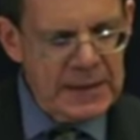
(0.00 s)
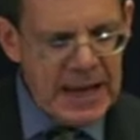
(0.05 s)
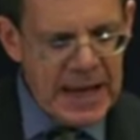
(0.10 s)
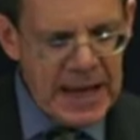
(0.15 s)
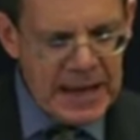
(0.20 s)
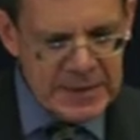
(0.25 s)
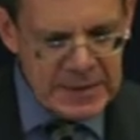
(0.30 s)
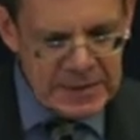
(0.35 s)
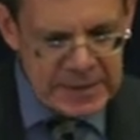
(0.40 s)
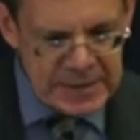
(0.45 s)

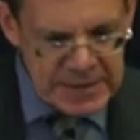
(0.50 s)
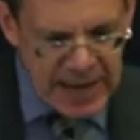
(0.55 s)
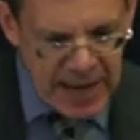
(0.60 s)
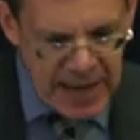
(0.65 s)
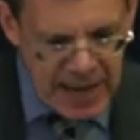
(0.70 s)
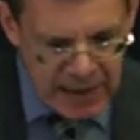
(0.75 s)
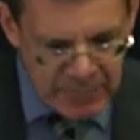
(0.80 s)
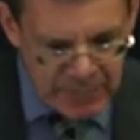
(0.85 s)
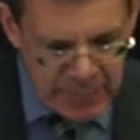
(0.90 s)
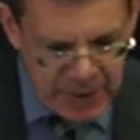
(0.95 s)
last
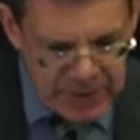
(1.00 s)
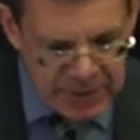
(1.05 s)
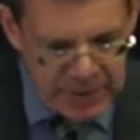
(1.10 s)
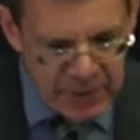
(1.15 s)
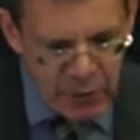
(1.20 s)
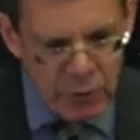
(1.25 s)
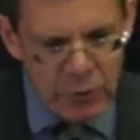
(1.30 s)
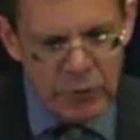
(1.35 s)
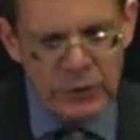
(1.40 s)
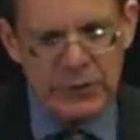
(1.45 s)
stab by
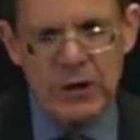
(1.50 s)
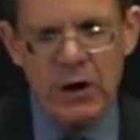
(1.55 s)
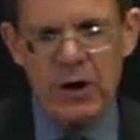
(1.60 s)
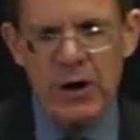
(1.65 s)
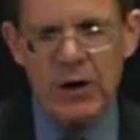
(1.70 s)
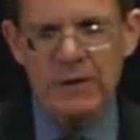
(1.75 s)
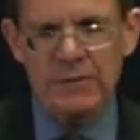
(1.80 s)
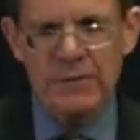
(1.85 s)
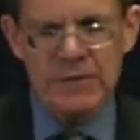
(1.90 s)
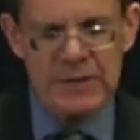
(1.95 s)
the old
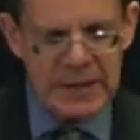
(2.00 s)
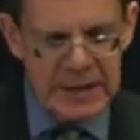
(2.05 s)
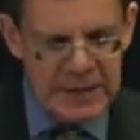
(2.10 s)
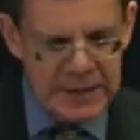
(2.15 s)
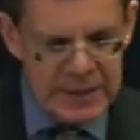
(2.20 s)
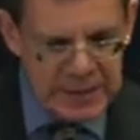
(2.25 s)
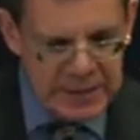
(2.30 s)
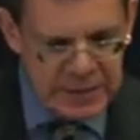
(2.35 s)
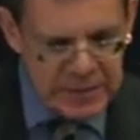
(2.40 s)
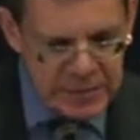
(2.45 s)
guard of
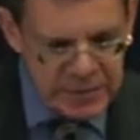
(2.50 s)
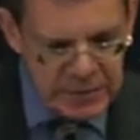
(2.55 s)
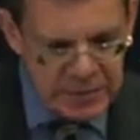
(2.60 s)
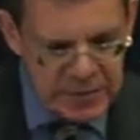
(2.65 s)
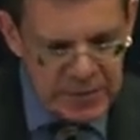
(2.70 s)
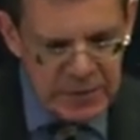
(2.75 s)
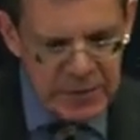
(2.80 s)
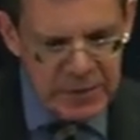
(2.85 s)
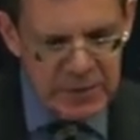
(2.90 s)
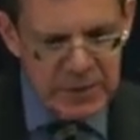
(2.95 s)
Saidians
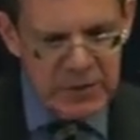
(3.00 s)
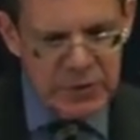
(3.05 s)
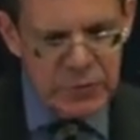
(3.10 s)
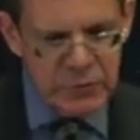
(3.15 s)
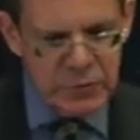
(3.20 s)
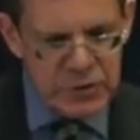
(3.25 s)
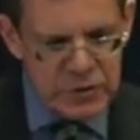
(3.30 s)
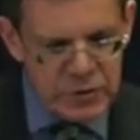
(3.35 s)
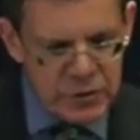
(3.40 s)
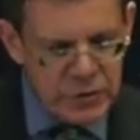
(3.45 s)

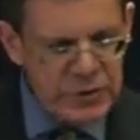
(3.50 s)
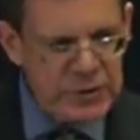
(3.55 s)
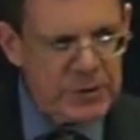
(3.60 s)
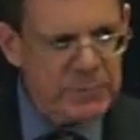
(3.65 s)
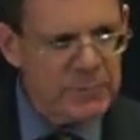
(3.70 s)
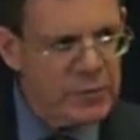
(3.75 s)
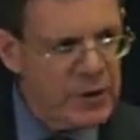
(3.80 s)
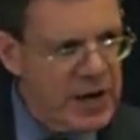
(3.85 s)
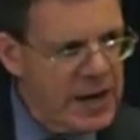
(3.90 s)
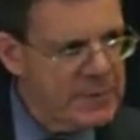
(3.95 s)
to assert the
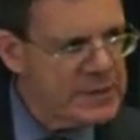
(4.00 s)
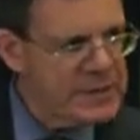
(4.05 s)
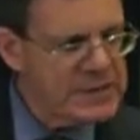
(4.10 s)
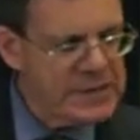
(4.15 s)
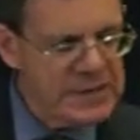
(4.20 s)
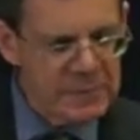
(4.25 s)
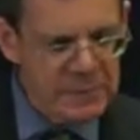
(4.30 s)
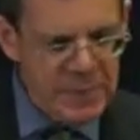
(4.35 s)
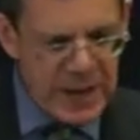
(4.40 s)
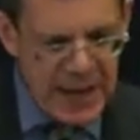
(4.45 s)

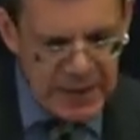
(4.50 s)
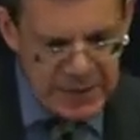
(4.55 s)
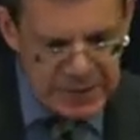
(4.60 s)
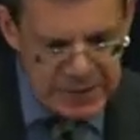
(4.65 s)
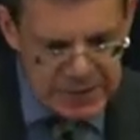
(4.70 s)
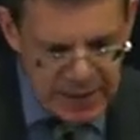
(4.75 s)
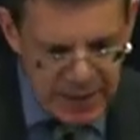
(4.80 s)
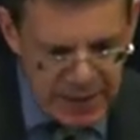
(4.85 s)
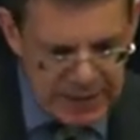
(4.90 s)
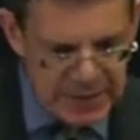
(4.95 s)
primacy of
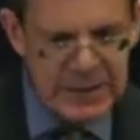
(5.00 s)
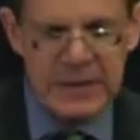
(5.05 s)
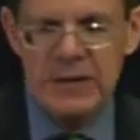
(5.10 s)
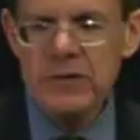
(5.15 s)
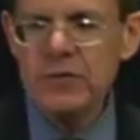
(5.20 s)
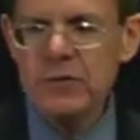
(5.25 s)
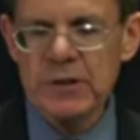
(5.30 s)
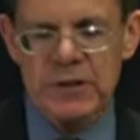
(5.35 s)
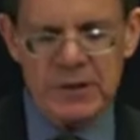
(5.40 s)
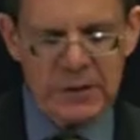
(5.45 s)
Palestine, that
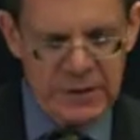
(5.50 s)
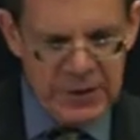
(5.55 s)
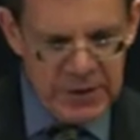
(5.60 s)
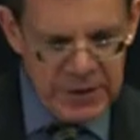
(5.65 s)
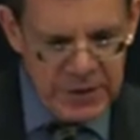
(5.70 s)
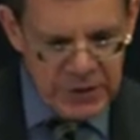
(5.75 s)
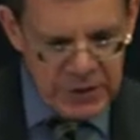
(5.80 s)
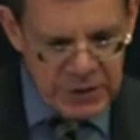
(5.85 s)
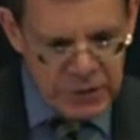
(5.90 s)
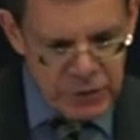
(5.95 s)
Israel
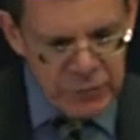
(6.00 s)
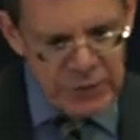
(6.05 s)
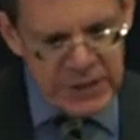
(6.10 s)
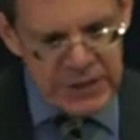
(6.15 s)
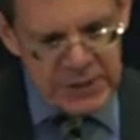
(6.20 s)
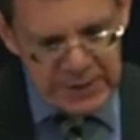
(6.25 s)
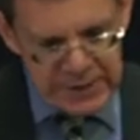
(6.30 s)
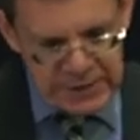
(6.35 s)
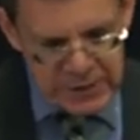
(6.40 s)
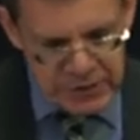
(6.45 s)

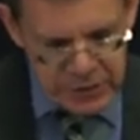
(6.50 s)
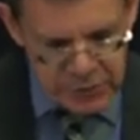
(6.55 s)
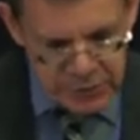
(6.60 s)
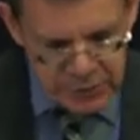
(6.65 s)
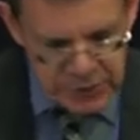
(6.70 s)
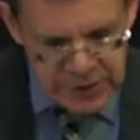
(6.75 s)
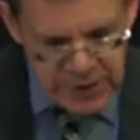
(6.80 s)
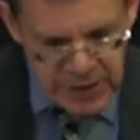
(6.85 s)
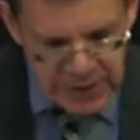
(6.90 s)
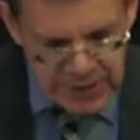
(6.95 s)
uniquely
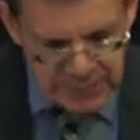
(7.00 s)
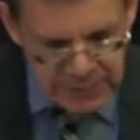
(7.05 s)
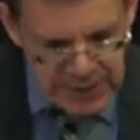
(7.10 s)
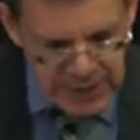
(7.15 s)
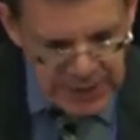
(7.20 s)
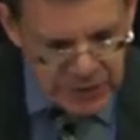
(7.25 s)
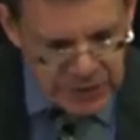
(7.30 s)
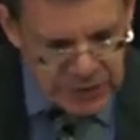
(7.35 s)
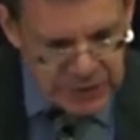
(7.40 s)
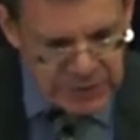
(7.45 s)
deserves
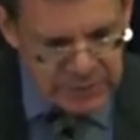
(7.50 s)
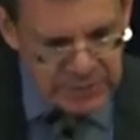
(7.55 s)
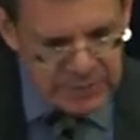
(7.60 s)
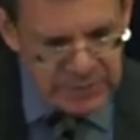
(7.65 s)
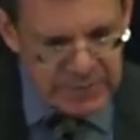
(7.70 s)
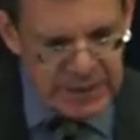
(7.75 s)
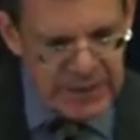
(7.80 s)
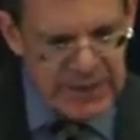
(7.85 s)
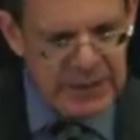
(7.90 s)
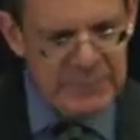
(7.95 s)
condemnation
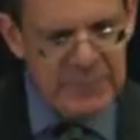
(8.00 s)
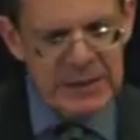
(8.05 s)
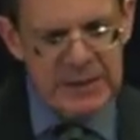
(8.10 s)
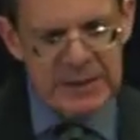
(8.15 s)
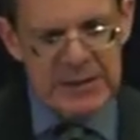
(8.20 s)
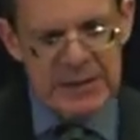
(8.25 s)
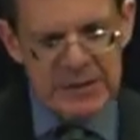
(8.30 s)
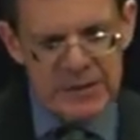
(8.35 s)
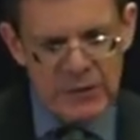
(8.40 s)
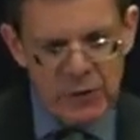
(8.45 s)
in a
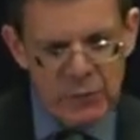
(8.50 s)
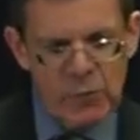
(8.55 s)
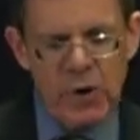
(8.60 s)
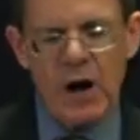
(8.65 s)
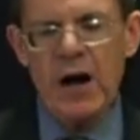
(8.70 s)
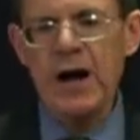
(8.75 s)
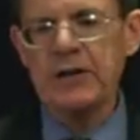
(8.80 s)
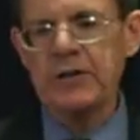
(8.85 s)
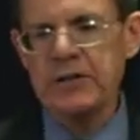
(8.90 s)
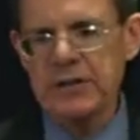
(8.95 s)
Middle East
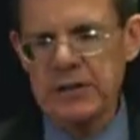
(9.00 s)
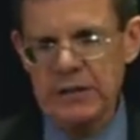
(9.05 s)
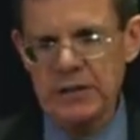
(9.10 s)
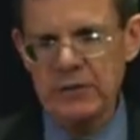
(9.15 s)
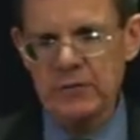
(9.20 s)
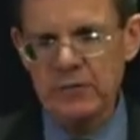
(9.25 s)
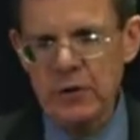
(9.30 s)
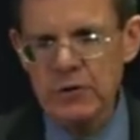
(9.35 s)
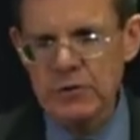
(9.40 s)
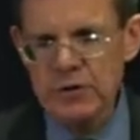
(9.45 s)
awash
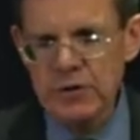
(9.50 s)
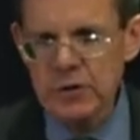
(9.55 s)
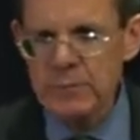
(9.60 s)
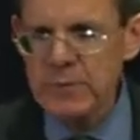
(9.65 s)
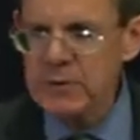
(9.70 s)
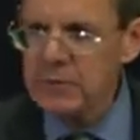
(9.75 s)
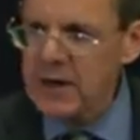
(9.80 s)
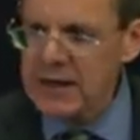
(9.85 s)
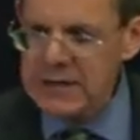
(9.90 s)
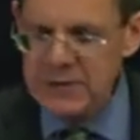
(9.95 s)
in gross
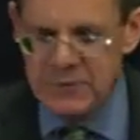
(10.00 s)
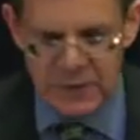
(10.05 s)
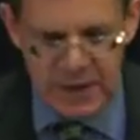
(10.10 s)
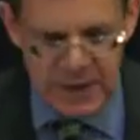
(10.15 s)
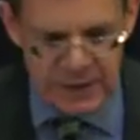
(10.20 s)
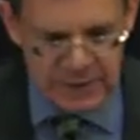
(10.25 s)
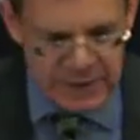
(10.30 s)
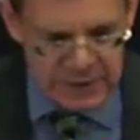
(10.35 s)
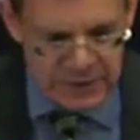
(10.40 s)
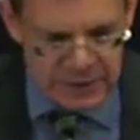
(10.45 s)
human rights
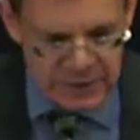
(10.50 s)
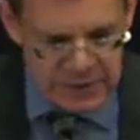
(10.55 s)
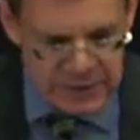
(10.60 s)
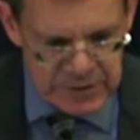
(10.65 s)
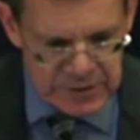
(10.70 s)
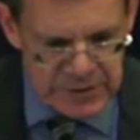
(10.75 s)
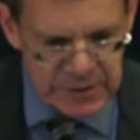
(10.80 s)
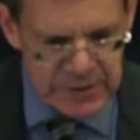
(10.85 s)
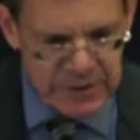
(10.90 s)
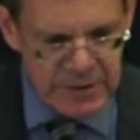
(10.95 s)

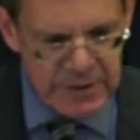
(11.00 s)
violations,